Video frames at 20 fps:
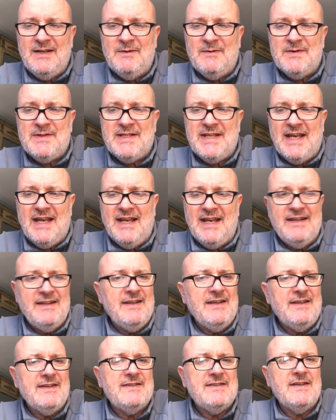saying
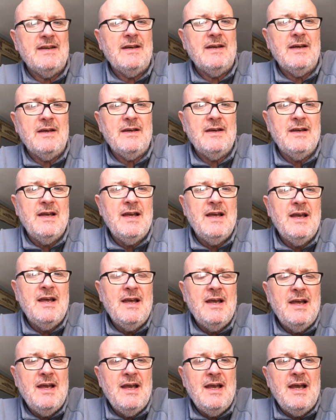that
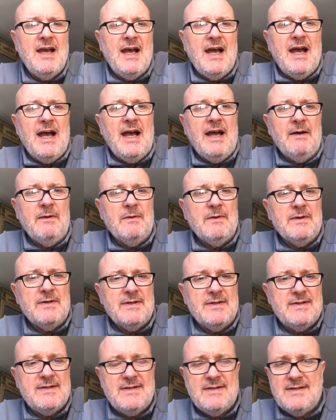I
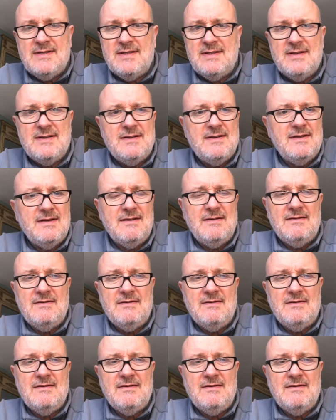was